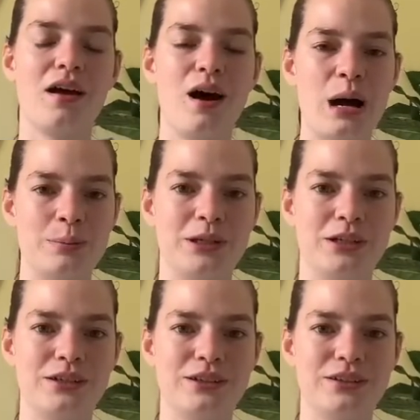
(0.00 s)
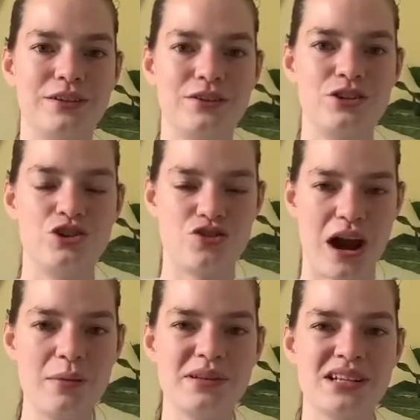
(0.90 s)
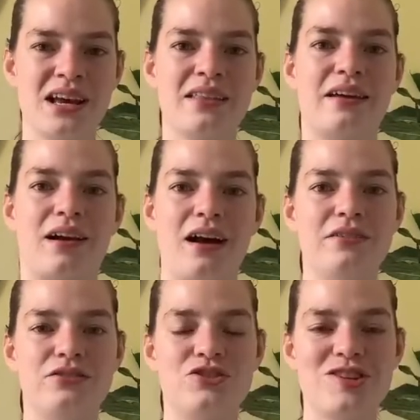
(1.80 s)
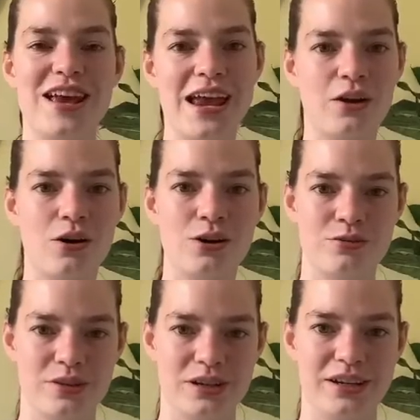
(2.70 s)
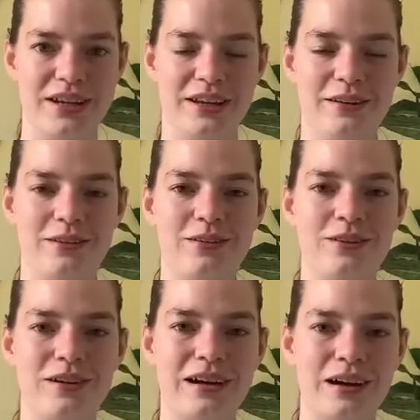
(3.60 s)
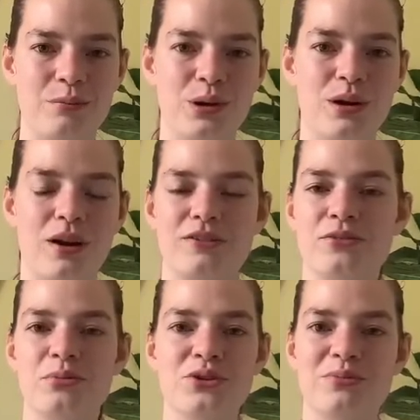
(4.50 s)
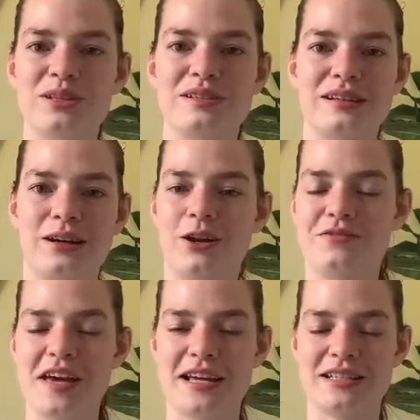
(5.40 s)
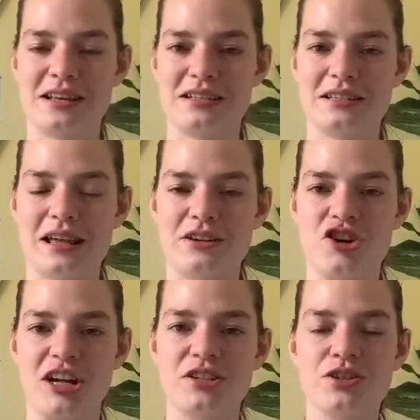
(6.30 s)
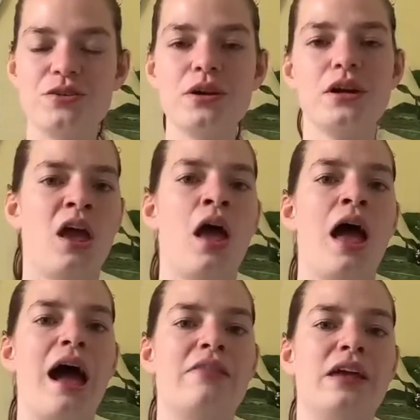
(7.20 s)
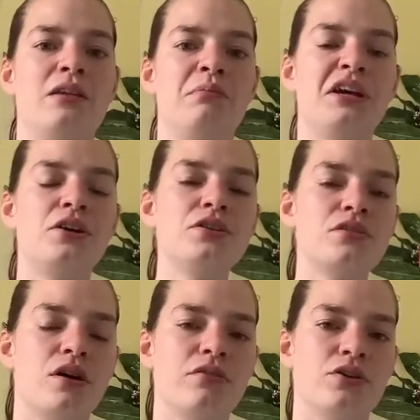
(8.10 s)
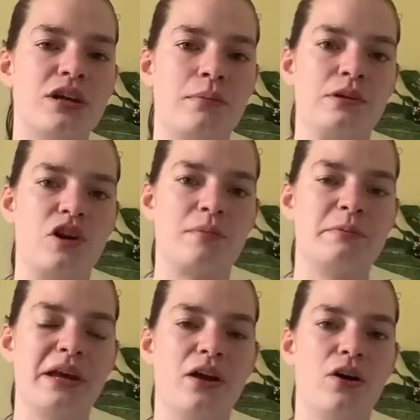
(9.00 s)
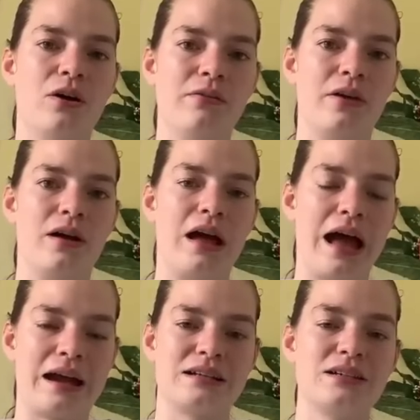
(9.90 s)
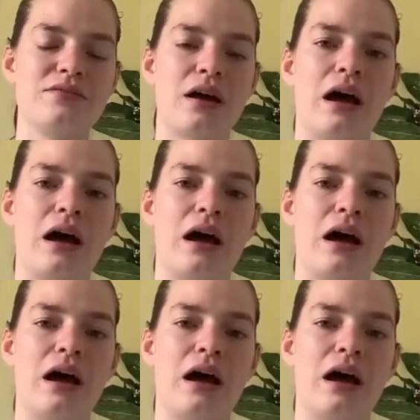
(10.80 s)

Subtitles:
upper traps that kind of take over in a lot of the movements and a lot of the exercises that I try to do. And then because of those upper traps being overactive,